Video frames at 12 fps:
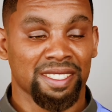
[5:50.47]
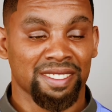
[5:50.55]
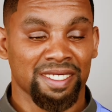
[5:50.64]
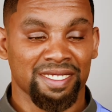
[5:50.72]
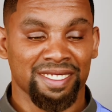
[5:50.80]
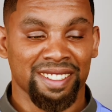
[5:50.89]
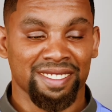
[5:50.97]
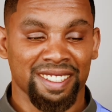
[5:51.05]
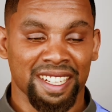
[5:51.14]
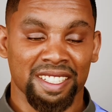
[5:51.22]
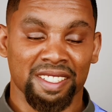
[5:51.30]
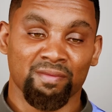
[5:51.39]
And it says
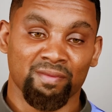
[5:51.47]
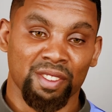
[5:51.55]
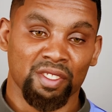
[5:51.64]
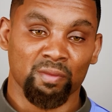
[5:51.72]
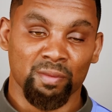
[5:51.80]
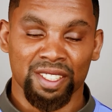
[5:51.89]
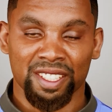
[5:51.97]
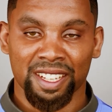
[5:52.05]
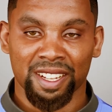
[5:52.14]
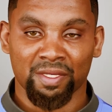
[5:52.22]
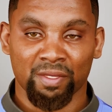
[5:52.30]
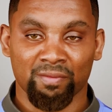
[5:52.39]
18 frames per
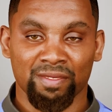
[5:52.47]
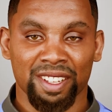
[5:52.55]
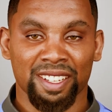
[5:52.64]
second over here.